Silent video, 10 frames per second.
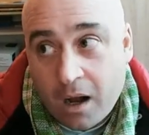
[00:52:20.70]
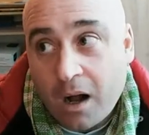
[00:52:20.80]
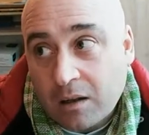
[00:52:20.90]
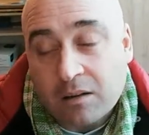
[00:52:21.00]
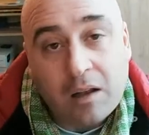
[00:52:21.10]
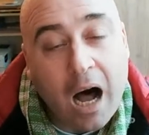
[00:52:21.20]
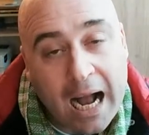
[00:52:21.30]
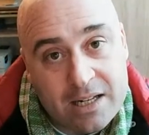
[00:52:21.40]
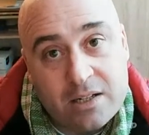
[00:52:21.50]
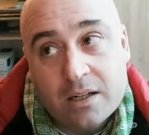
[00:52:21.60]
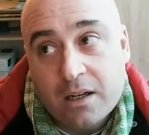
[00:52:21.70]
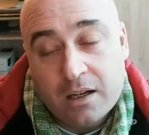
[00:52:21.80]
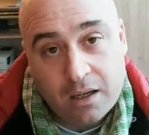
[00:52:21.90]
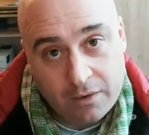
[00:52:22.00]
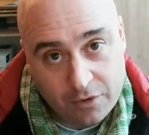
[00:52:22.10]
a lot
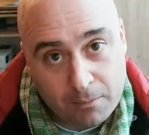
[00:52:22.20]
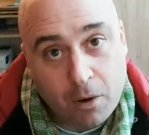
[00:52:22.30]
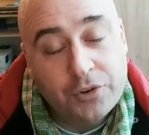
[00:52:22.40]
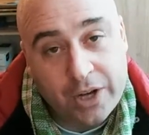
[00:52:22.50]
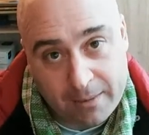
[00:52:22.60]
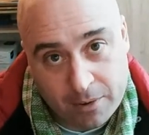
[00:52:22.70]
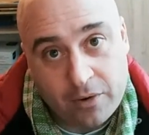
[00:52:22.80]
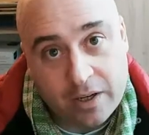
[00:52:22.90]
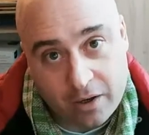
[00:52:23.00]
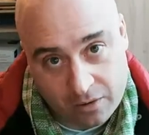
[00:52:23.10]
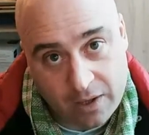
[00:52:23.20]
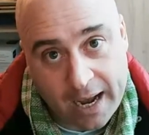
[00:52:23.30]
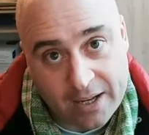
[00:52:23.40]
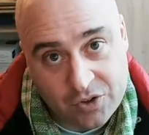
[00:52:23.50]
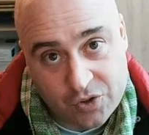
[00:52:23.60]
of the multimillionaire
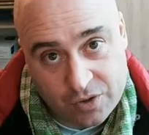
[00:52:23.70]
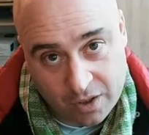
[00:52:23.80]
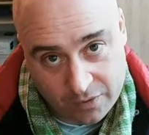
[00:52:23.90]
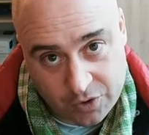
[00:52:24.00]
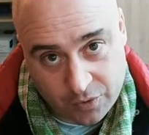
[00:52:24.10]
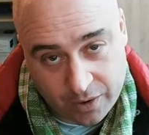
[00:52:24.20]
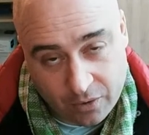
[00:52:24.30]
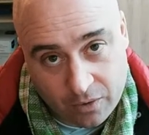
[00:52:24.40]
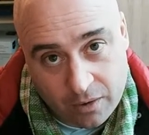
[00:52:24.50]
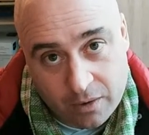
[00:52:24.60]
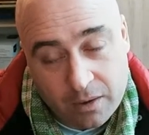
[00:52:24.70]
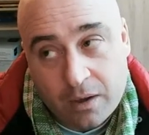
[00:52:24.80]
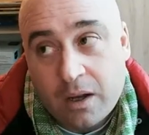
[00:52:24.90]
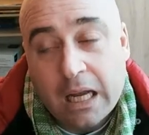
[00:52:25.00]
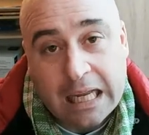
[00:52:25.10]
class of Israel
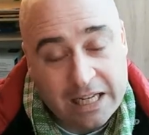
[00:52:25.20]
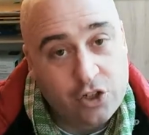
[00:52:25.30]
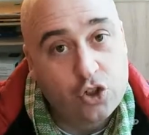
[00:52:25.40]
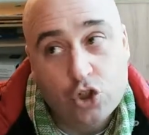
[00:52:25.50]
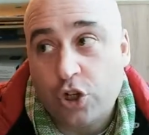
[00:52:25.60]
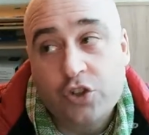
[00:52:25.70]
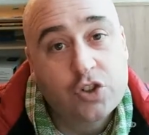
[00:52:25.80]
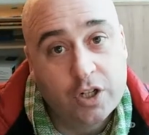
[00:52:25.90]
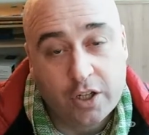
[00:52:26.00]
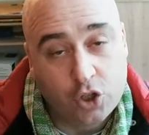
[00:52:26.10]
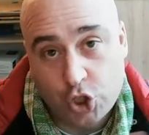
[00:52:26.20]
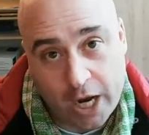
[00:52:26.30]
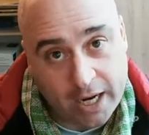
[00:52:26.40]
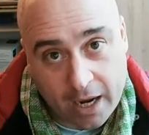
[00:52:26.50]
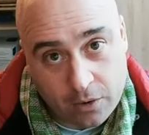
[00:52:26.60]
is just going to
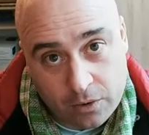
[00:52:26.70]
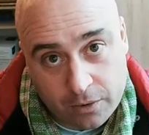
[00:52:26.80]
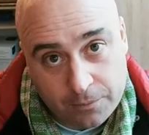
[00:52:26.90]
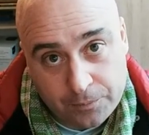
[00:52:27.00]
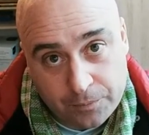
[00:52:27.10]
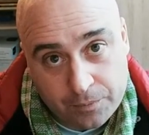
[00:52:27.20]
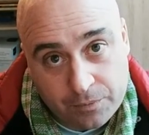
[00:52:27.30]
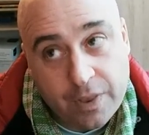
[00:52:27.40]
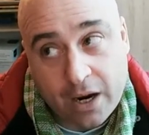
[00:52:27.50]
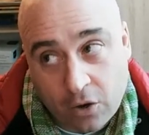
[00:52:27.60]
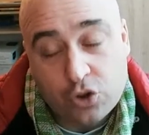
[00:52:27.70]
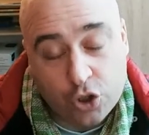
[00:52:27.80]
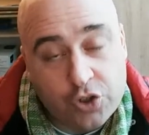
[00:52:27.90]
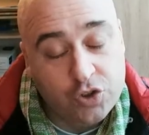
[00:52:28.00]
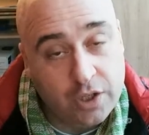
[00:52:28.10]
check out. They are
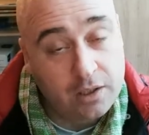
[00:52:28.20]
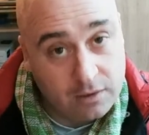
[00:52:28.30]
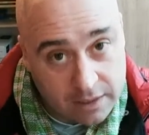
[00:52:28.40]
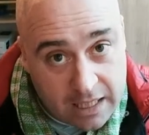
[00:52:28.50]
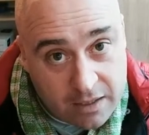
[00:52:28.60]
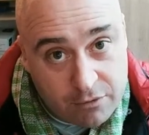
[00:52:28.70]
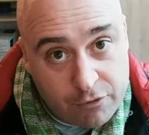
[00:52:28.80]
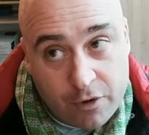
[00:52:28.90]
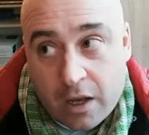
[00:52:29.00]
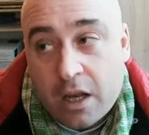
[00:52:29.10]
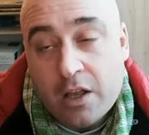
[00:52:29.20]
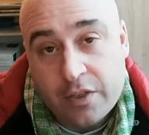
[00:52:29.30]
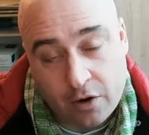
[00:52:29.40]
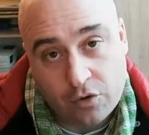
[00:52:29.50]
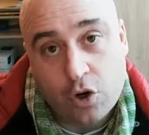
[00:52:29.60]
just going to leave.
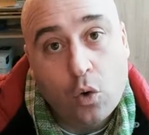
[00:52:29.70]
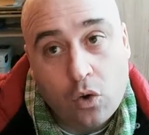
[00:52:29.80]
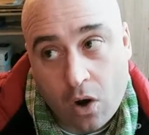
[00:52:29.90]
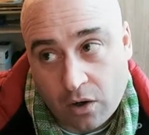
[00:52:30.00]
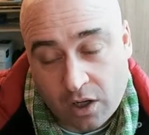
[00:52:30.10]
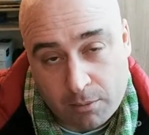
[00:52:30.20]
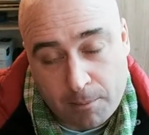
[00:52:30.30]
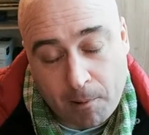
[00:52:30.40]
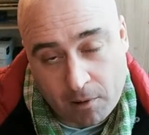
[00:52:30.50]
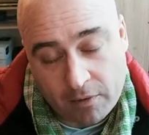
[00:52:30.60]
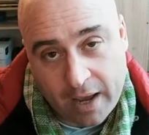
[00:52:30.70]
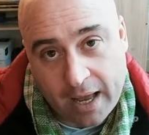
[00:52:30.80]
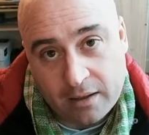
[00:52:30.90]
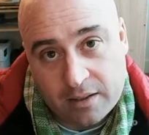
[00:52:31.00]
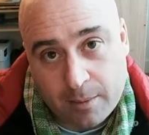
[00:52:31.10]
They are no longer going to be part of
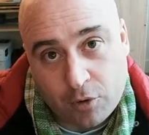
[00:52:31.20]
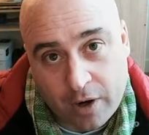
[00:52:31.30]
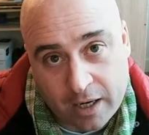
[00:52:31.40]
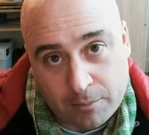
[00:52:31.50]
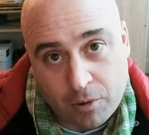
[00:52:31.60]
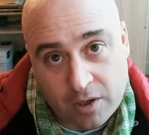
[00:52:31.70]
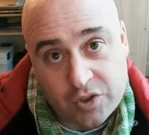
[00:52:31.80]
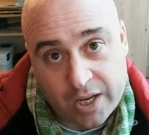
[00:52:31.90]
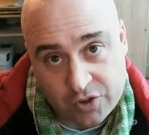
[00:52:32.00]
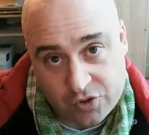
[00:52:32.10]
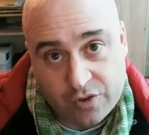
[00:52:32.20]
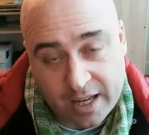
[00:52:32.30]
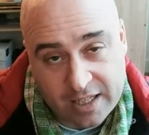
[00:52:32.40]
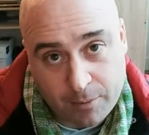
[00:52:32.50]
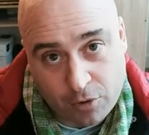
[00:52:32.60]
that democratic process,
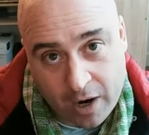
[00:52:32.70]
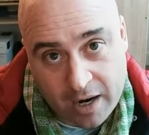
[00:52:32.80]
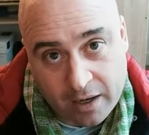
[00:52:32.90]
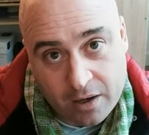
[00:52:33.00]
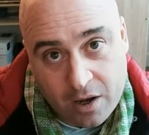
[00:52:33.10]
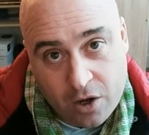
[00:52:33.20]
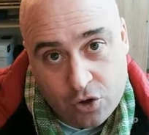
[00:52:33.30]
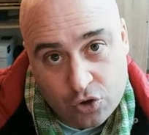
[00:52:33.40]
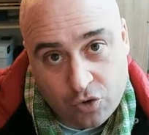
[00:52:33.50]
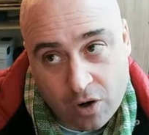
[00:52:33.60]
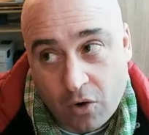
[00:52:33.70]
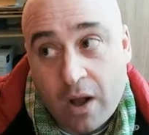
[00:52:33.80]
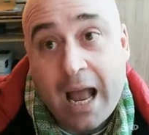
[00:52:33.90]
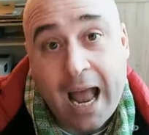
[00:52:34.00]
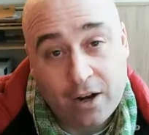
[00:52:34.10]
that democratic struggle.
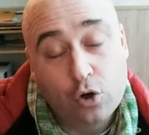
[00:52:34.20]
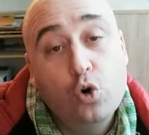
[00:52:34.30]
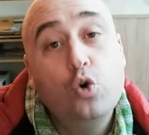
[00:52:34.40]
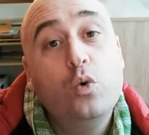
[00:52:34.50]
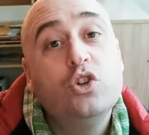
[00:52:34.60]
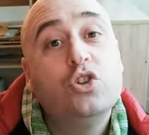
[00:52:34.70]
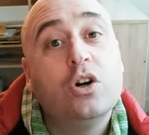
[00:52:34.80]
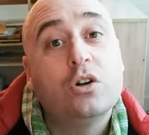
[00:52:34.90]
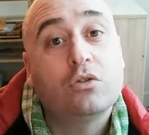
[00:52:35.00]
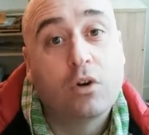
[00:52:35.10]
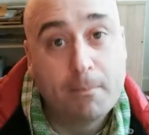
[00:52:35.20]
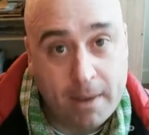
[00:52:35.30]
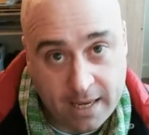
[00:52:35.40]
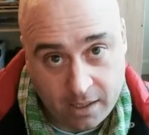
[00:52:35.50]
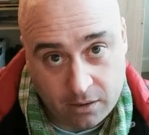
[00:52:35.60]
And who is going to
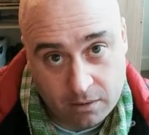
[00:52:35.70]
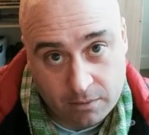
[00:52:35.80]
remain?